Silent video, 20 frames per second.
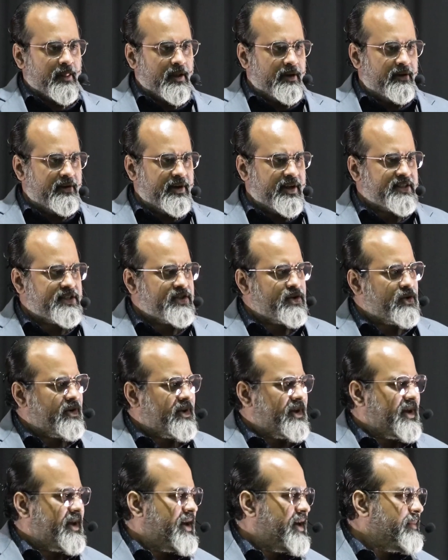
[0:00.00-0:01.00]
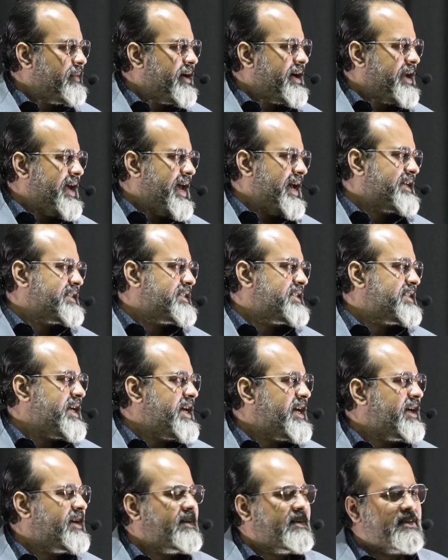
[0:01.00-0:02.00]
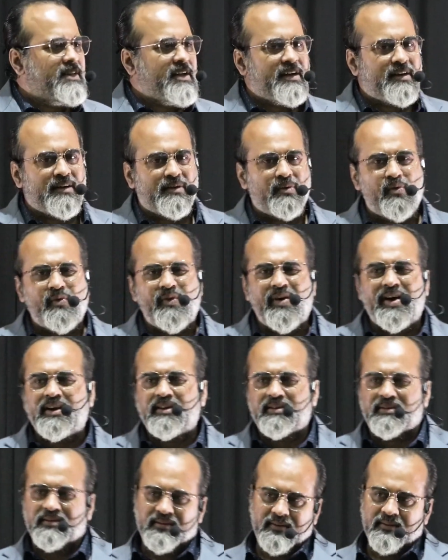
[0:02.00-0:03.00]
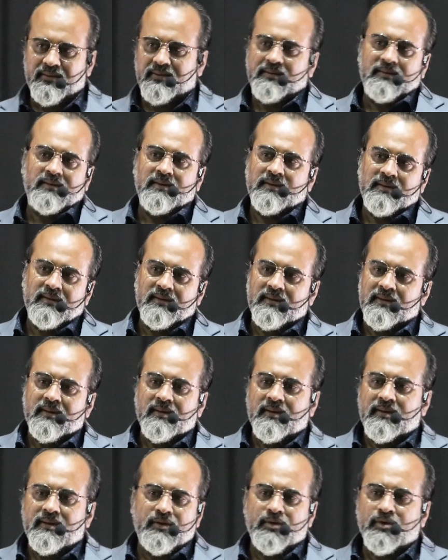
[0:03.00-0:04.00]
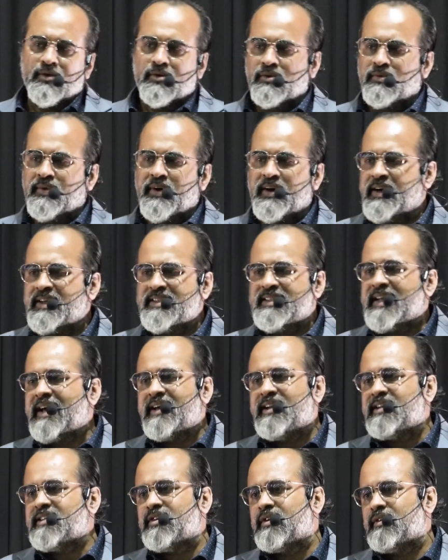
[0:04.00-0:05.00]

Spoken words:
Raise your game and exceed the one you were desirous